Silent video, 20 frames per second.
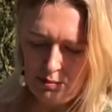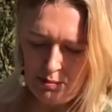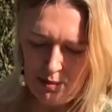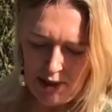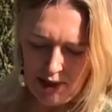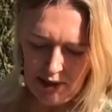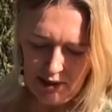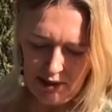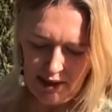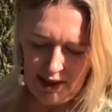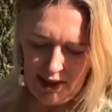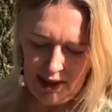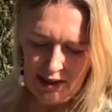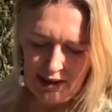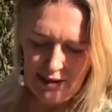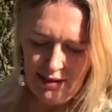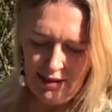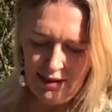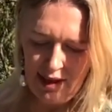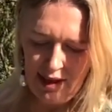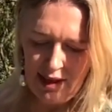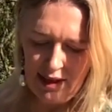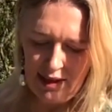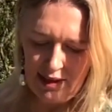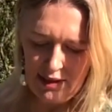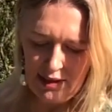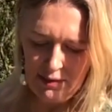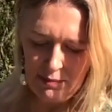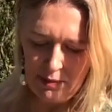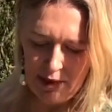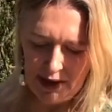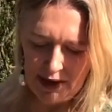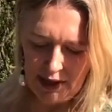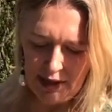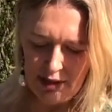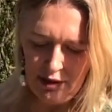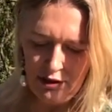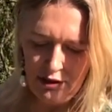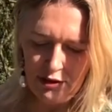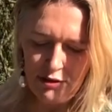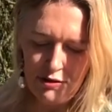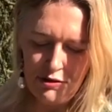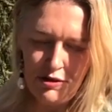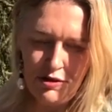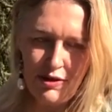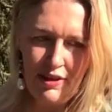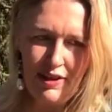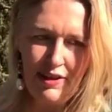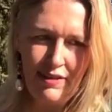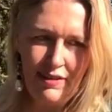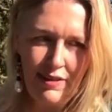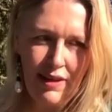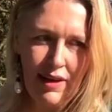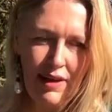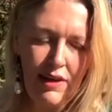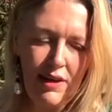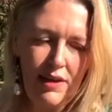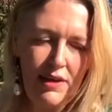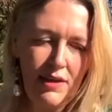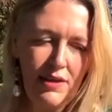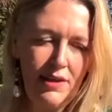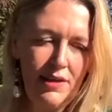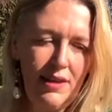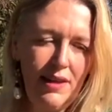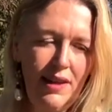buildings that Mackintosh designed